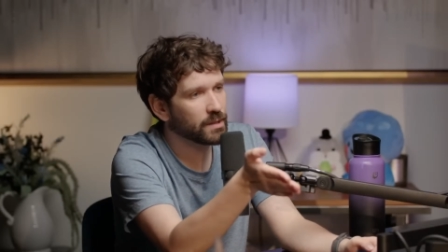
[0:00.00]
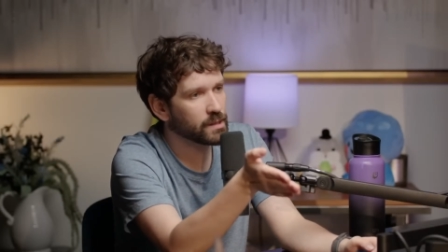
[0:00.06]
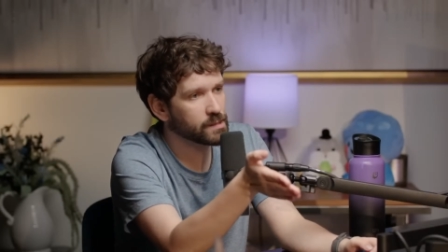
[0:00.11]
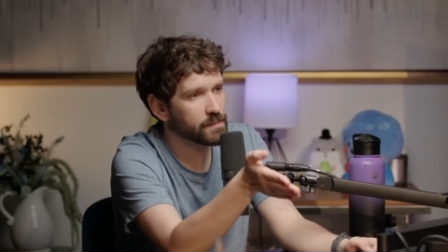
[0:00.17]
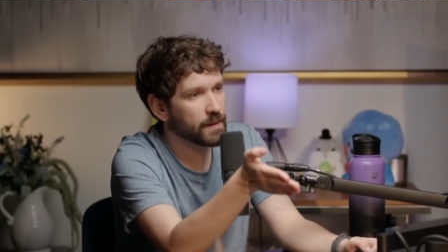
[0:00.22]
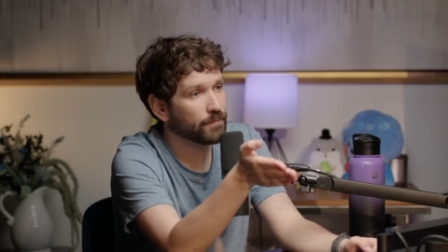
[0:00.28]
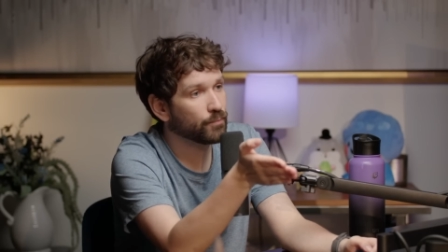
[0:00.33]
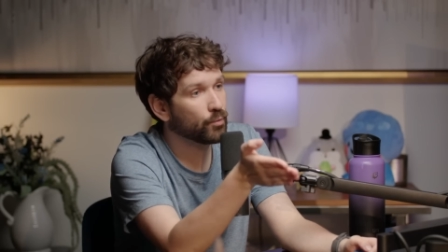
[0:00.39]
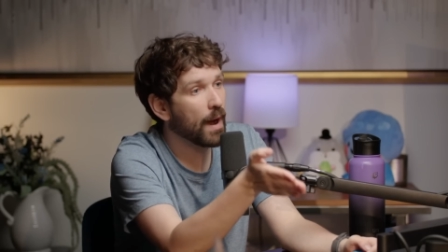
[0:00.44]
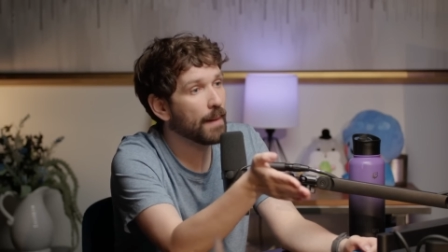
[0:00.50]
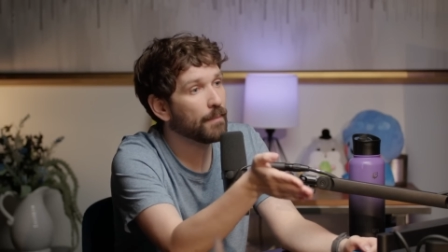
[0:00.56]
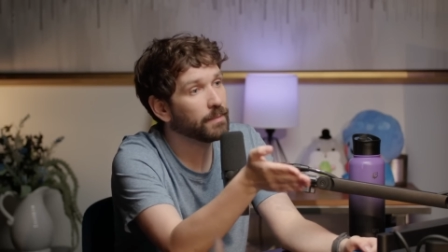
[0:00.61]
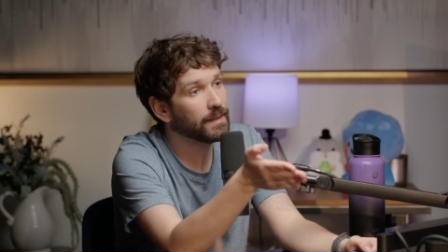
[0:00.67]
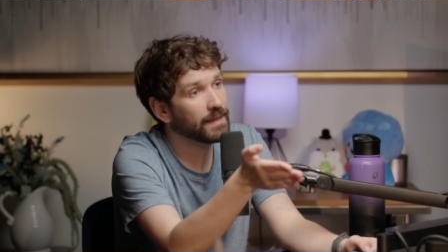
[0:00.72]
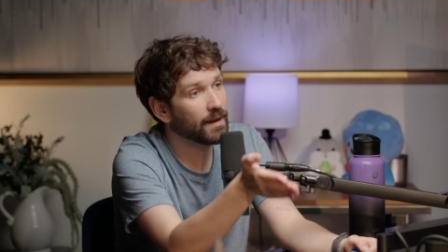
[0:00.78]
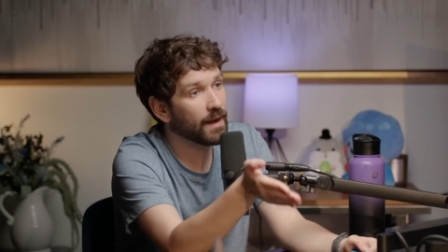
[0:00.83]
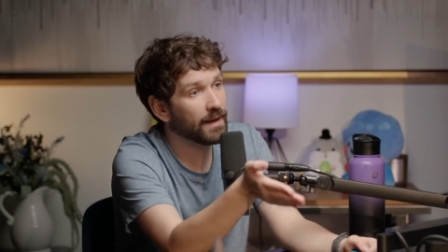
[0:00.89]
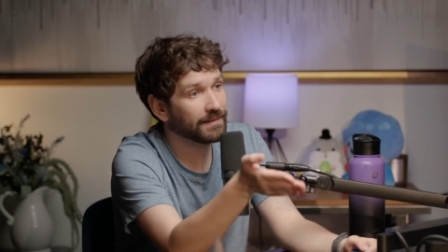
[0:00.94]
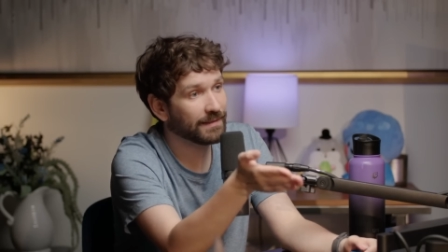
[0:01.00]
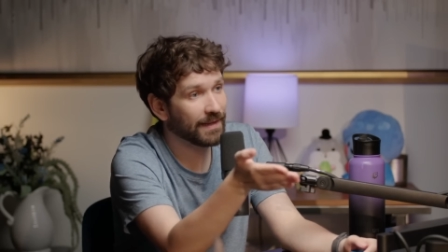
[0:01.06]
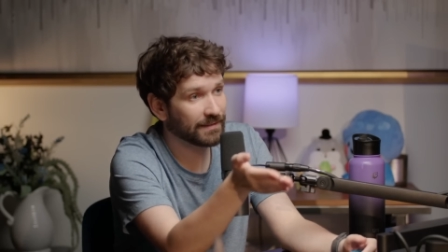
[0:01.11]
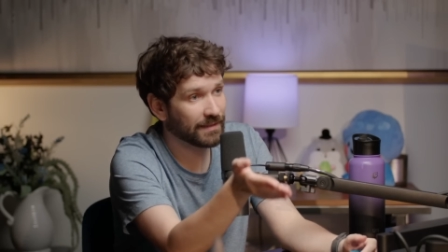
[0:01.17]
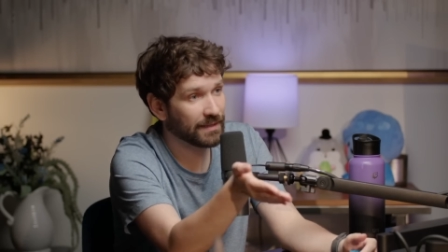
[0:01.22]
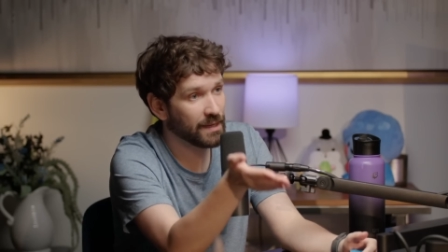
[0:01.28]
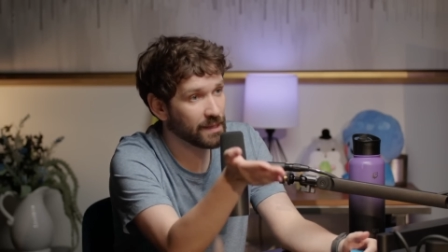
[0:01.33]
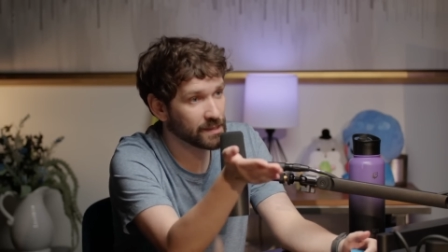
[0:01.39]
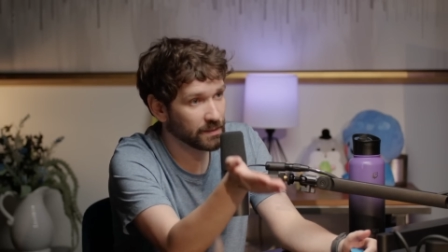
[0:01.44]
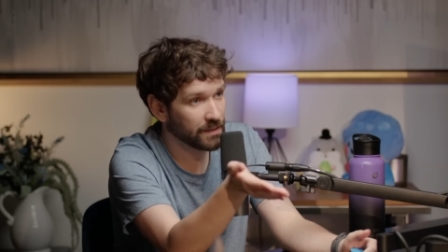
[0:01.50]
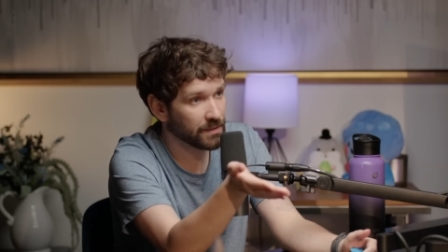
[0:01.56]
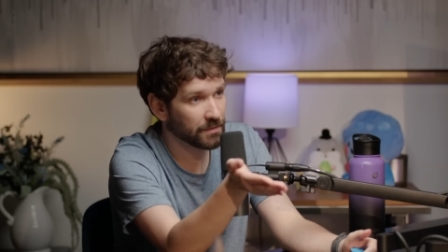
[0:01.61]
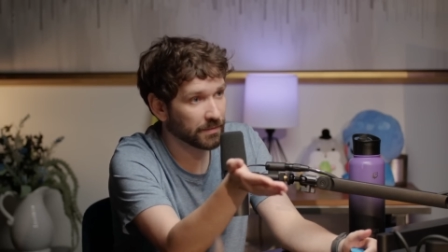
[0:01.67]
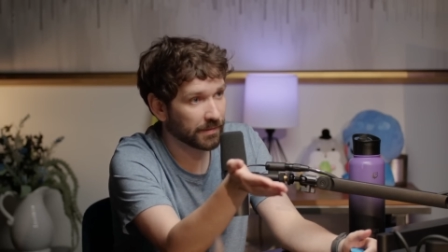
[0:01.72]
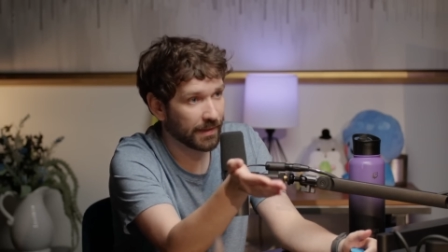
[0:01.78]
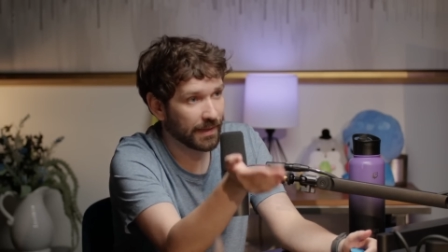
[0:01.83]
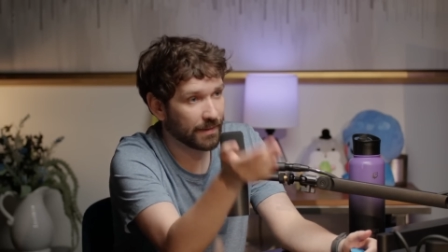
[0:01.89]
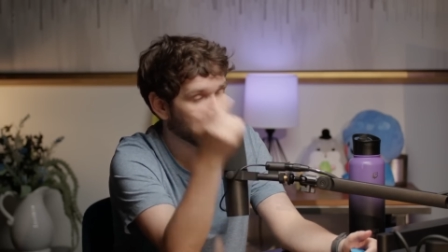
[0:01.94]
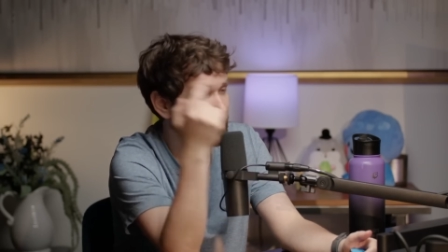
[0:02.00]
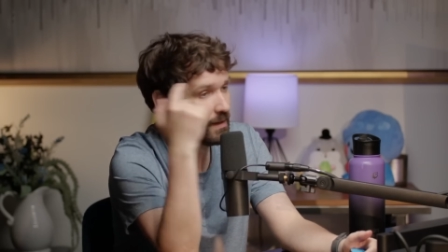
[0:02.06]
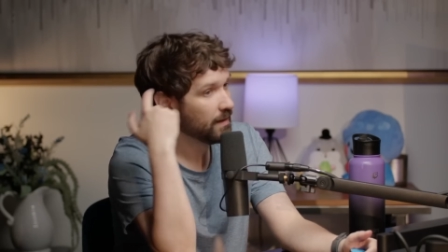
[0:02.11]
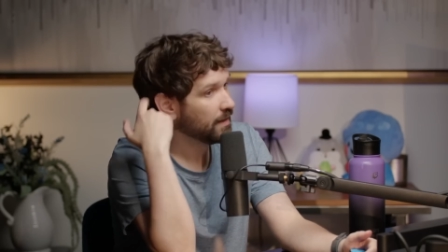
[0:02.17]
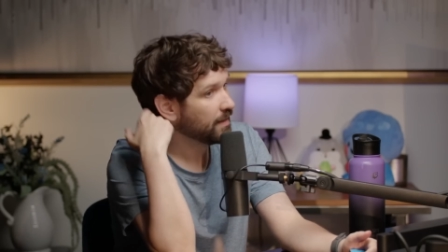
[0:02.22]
Disrespect probably contacted his legal team.